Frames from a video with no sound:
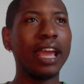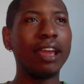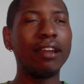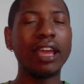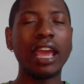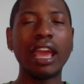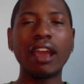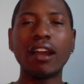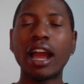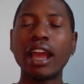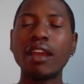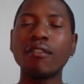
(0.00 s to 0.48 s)
it,
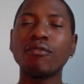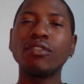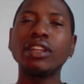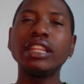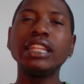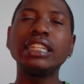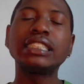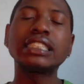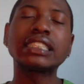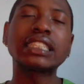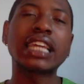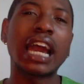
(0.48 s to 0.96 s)
it,
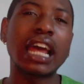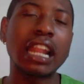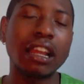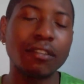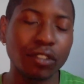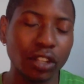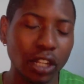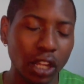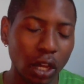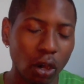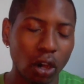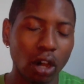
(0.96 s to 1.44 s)
really just kind
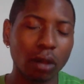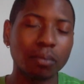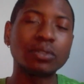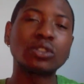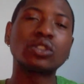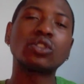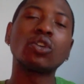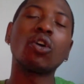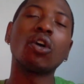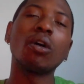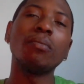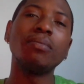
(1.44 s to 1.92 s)
of, you know,
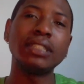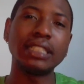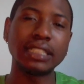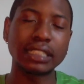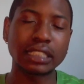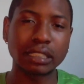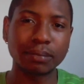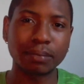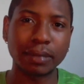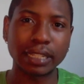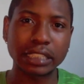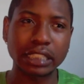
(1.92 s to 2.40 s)
absorbed
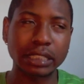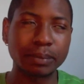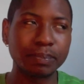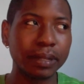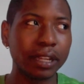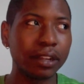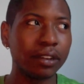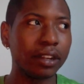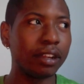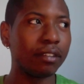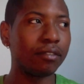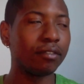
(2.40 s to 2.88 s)
into my
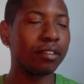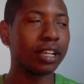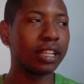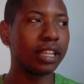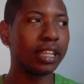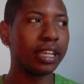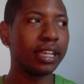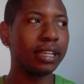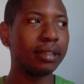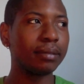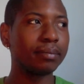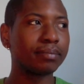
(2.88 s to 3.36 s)
spirit,
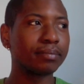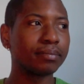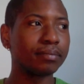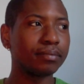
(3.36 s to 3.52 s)
really.